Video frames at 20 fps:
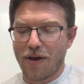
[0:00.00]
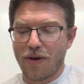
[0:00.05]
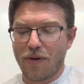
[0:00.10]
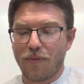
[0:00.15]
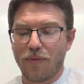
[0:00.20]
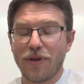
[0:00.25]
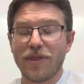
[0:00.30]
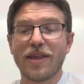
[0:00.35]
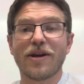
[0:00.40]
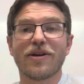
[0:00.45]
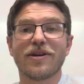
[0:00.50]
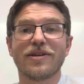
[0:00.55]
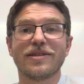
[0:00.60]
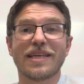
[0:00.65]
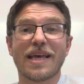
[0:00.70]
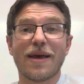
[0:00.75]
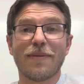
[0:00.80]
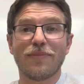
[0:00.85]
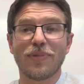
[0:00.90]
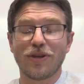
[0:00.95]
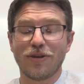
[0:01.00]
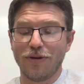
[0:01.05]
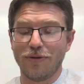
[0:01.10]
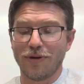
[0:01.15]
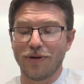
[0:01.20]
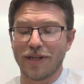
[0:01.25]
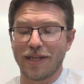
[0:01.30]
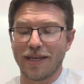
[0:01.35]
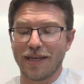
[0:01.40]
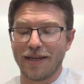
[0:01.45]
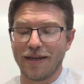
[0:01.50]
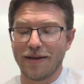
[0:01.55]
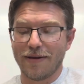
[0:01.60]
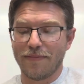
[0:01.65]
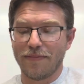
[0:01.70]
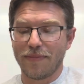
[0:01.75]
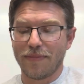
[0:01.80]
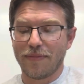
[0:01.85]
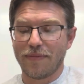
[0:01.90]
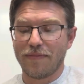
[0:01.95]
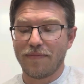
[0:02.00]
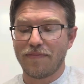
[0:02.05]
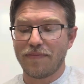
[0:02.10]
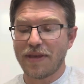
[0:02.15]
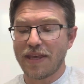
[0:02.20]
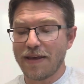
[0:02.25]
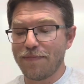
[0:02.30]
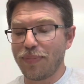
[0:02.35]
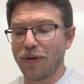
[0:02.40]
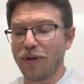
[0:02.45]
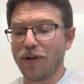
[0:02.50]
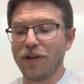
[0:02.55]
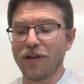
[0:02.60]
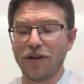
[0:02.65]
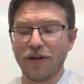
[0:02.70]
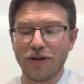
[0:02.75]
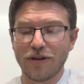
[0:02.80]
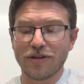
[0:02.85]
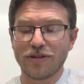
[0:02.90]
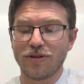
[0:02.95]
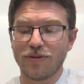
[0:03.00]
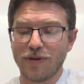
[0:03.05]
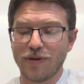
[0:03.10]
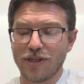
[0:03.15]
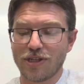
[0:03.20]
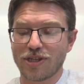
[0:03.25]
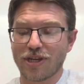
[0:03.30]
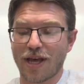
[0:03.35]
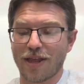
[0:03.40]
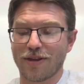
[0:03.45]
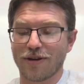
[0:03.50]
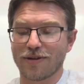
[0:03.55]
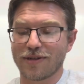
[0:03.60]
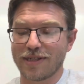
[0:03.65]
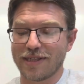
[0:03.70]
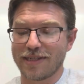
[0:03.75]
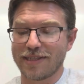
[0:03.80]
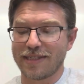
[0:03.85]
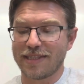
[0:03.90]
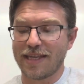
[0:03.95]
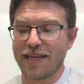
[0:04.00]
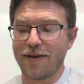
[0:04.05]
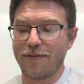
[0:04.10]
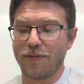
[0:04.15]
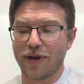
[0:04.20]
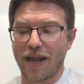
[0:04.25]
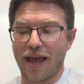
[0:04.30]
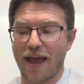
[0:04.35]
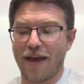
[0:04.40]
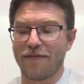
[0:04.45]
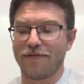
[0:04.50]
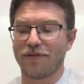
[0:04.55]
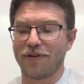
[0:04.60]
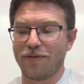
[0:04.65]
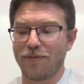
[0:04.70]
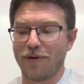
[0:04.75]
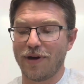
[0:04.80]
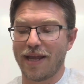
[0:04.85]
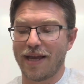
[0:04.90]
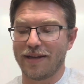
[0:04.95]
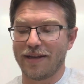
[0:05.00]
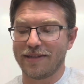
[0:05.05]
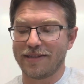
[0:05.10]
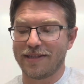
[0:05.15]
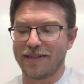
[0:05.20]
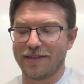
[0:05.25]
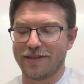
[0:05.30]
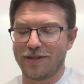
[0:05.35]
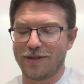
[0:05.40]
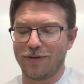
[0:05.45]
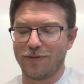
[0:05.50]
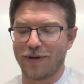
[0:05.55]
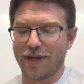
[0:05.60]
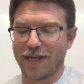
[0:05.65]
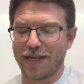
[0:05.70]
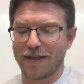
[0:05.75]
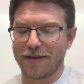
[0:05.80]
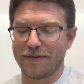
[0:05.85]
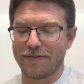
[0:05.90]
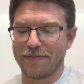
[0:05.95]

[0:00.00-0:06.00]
When there is ambiguity, people look to each other to see what everyone else is doing.